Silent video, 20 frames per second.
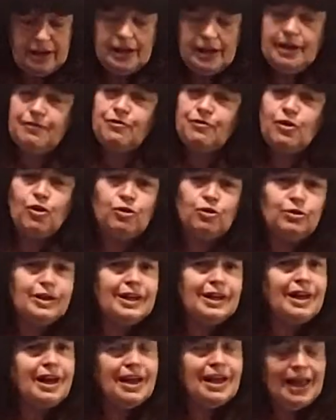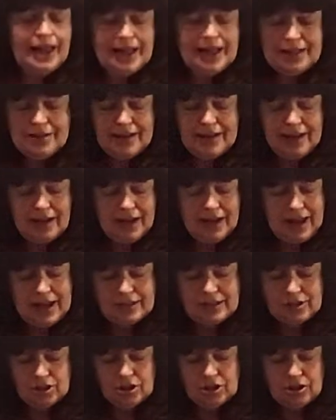If only I had that
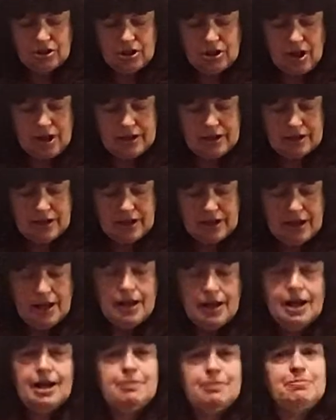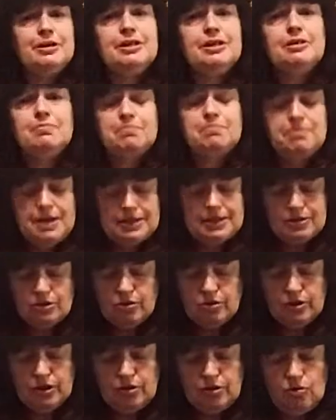hat, she thought, I'd be the
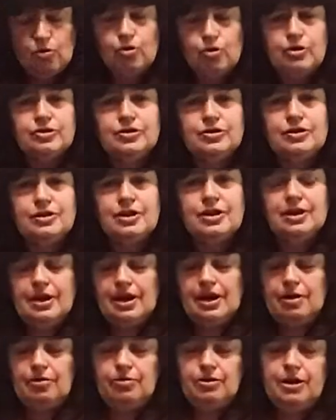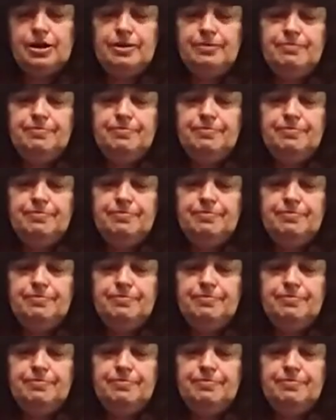best-looking horse in the county.